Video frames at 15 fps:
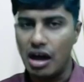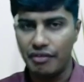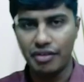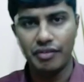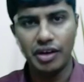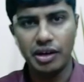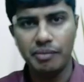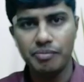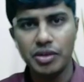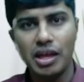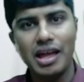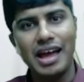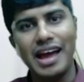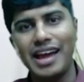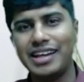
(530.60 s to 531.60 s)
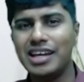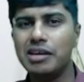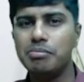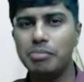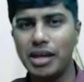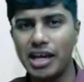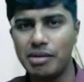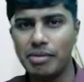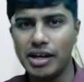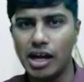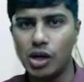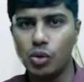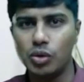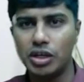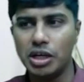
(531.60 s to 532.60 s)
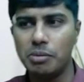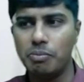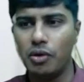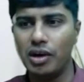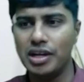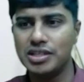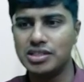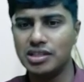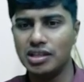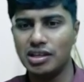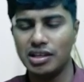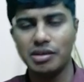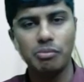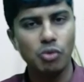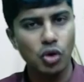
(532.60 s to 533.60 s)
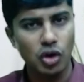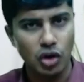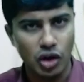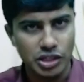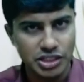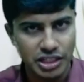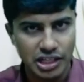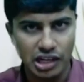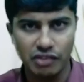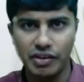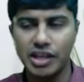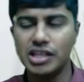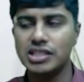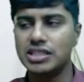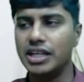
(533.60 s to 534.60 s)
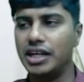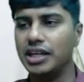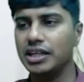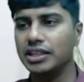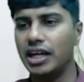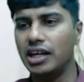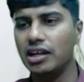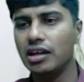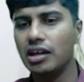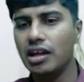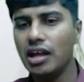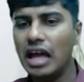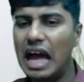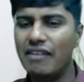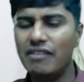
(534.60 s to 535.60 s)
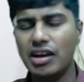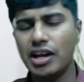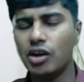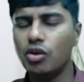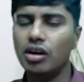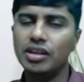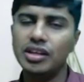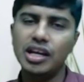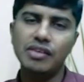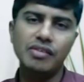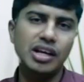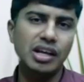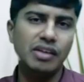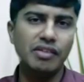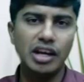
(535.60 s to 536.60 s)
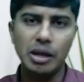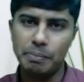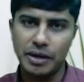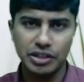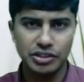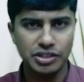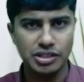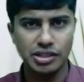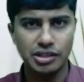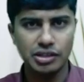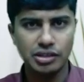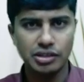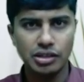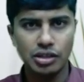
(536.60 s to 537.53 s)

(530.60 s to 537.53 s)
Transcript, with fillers: However, I can make my accounting policy in a more logical way, stating that I will record the inventory when I purchase it,